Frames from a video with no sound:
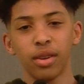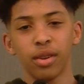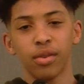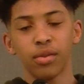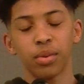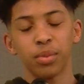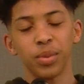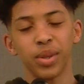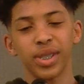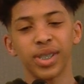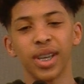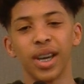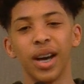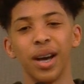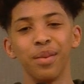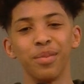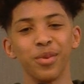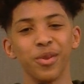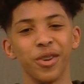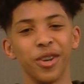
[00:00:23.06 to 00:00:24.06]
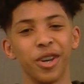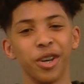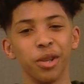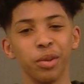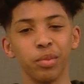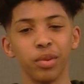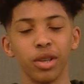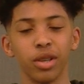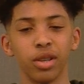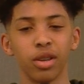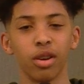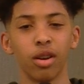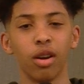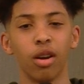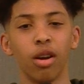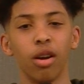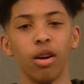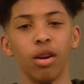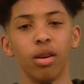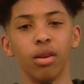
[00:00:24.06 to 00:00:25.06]
From the time you held me in your
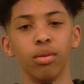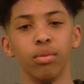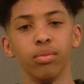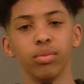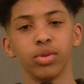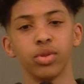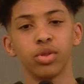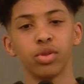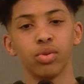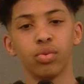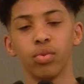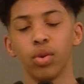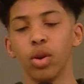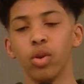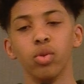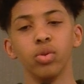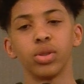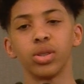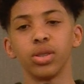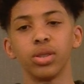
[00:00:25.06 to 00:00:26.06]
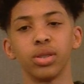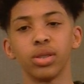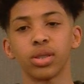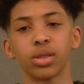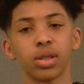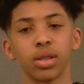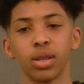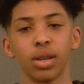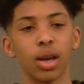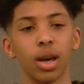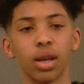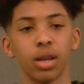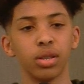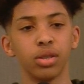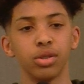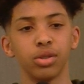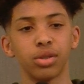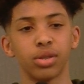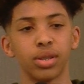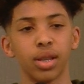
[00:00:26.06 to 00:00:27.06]
arms, roses could not
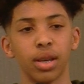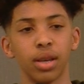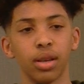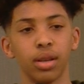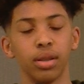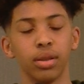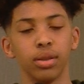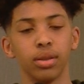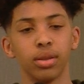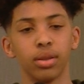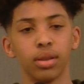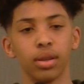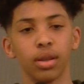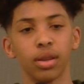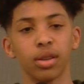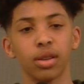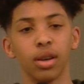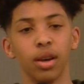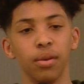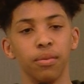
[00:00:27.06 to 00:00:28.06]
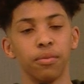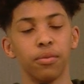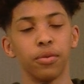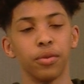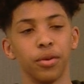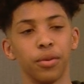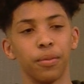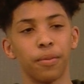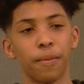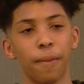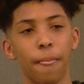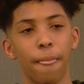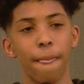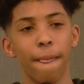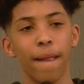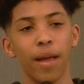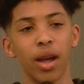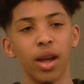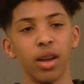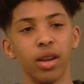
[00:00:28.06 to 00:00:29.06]
understand the comfort
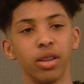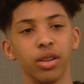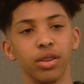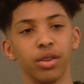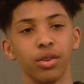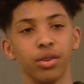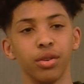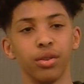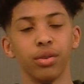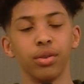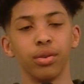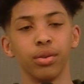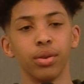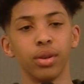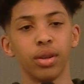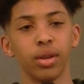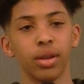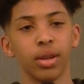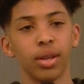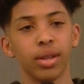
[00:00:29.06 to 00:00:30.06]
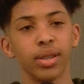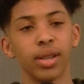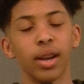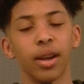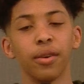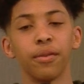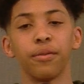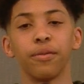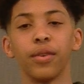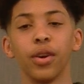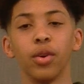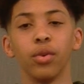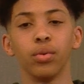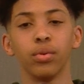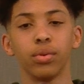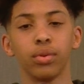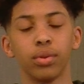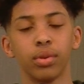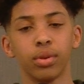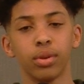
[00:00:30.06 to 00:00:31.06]
I endured, that I
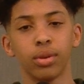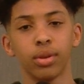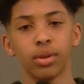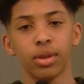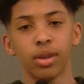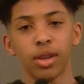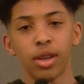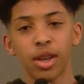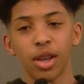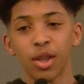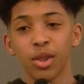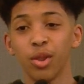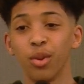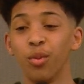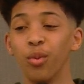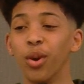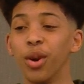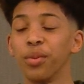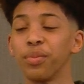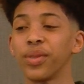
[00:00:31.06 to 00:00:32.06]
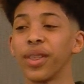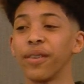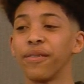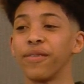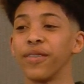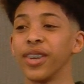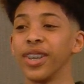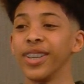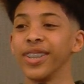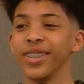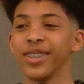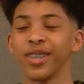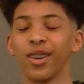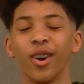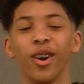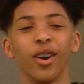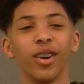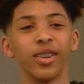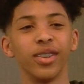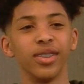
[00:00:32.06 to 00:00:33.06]
felt. The warmth that feeds
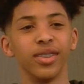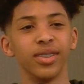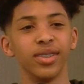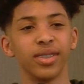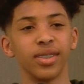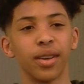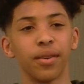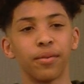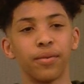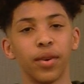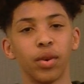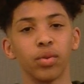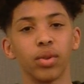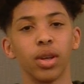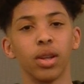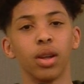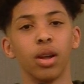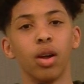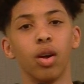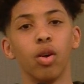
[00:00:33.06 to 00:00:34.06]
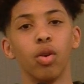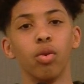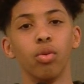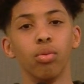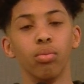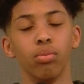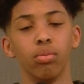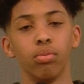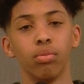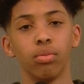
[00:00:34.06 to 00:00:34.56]
gardens, I felt at home.